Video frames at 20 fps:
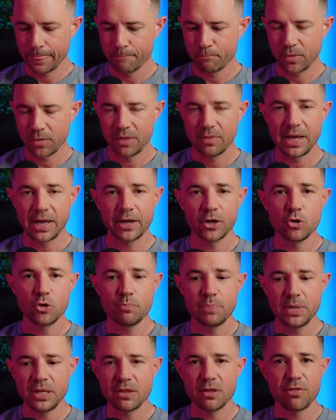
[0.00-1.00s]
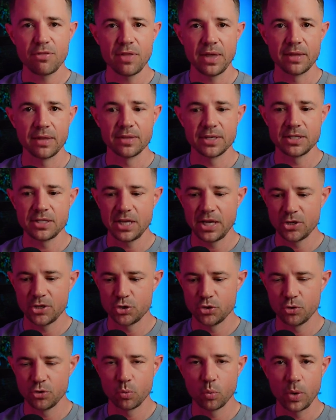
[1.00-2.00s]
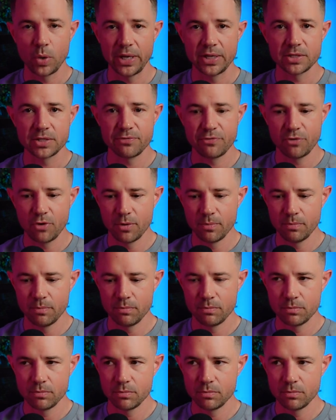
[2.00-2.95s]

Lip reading: that could be the thing that takes your weight from